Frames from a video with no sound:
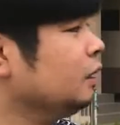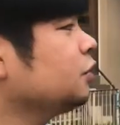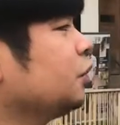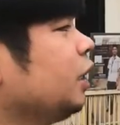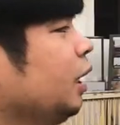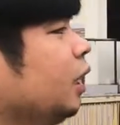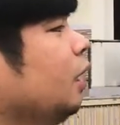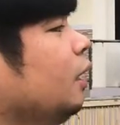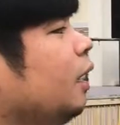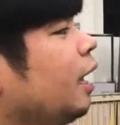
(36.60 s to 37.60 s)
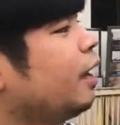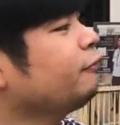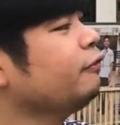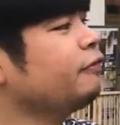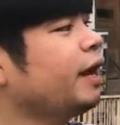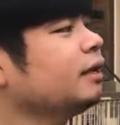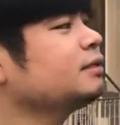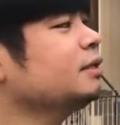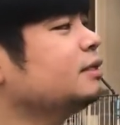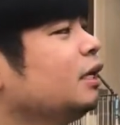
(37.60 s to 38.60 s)
So here, f of
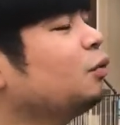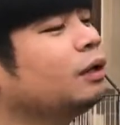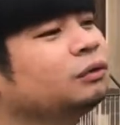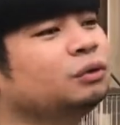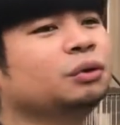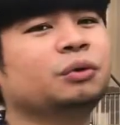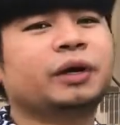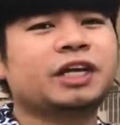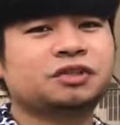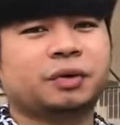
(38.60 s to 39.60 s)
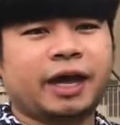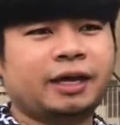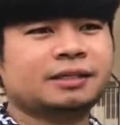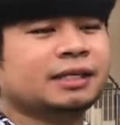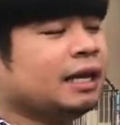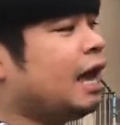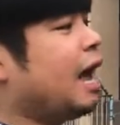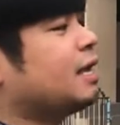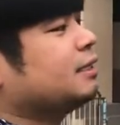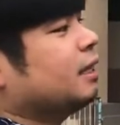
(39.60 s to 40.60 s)
x is equal to 2 raised to x
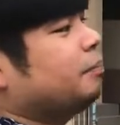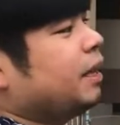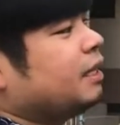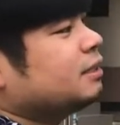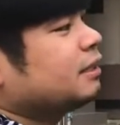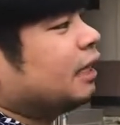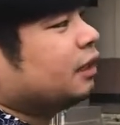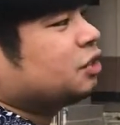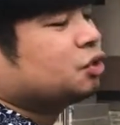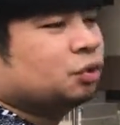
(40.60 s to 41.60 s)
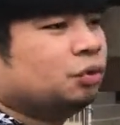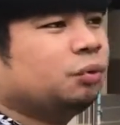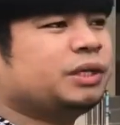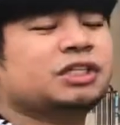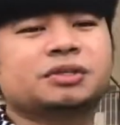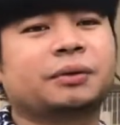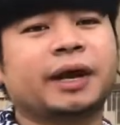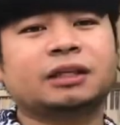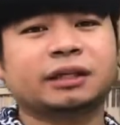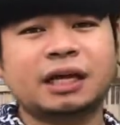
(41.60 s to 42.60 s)
has a base that is 2, which is
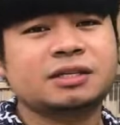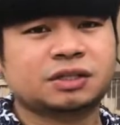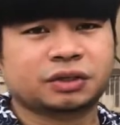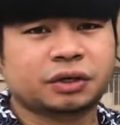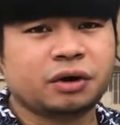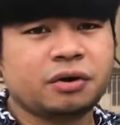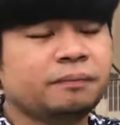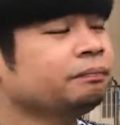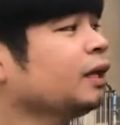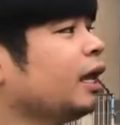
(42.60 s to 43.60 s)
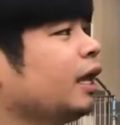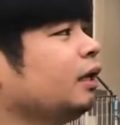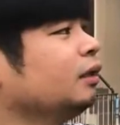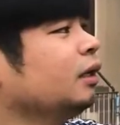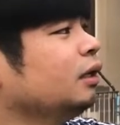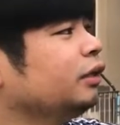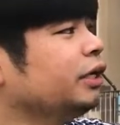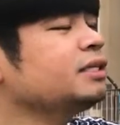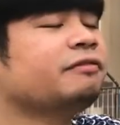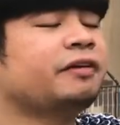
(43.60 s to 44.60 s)
greater than 0, and there
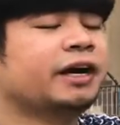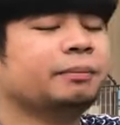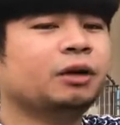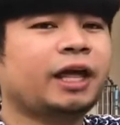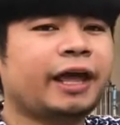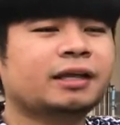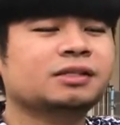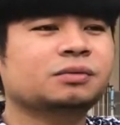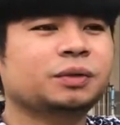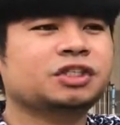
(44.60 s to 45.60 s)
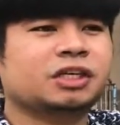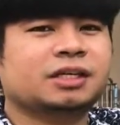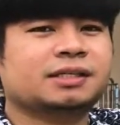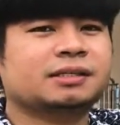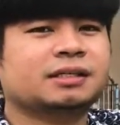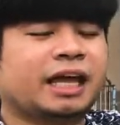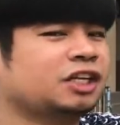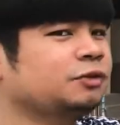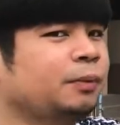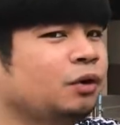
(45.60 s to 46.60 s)
is a variable x which is the
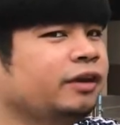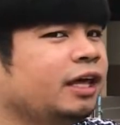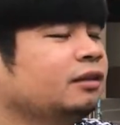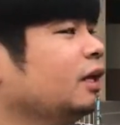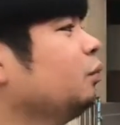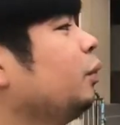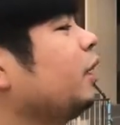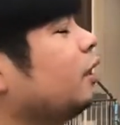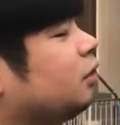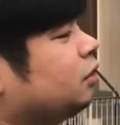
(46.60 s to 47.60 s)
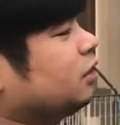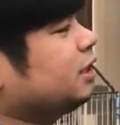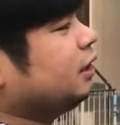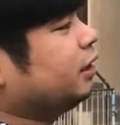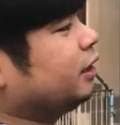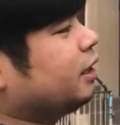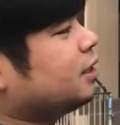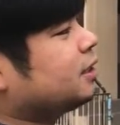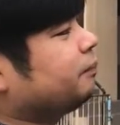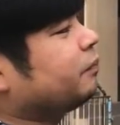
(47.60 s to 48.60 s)
exponent, and we consider
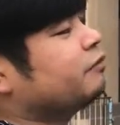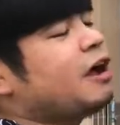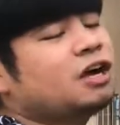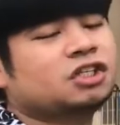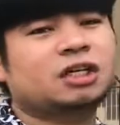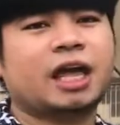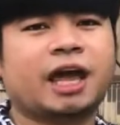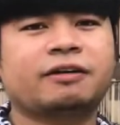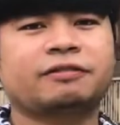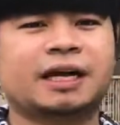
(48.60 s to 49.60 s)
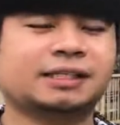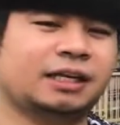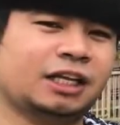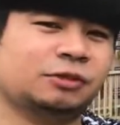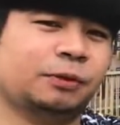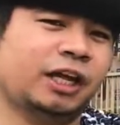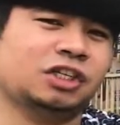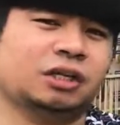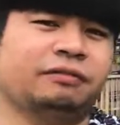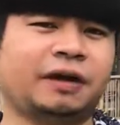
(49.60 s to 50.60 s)
this function f as an
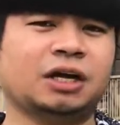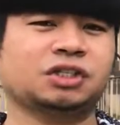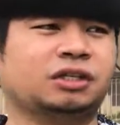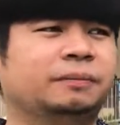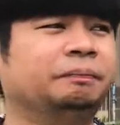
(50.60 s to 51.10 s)
exponential function.